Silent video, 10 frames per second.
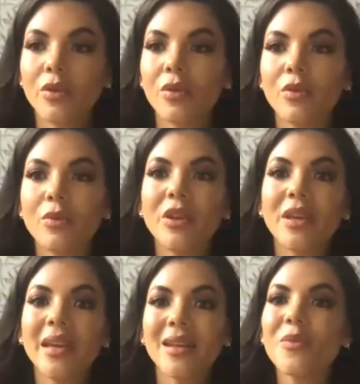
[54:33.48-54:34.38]

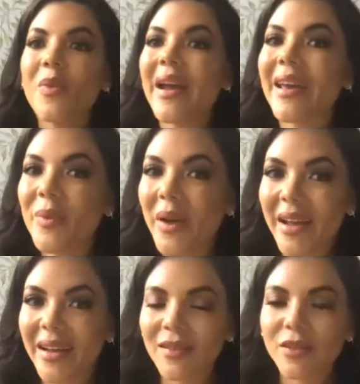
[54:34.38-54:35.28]
communicating what I
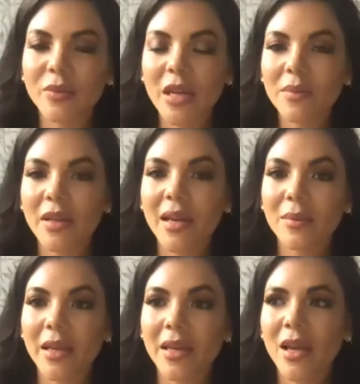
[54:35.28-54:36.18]
want. Sometimes I am
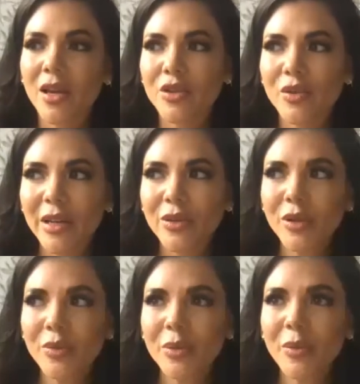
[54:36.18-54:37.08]
like, should I do
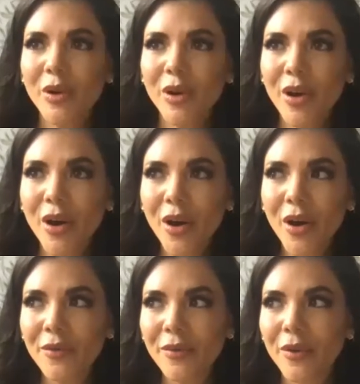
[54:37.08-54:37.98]
it with more
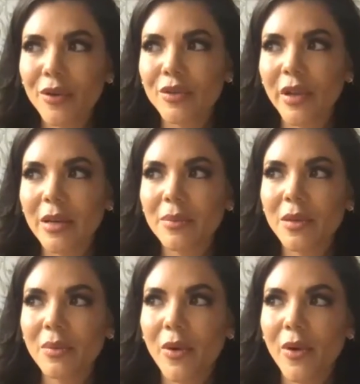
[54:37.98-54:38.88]
love, or should I be
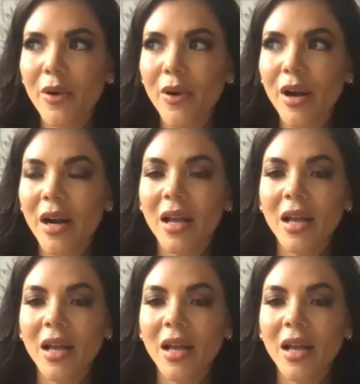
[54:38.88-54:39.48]
more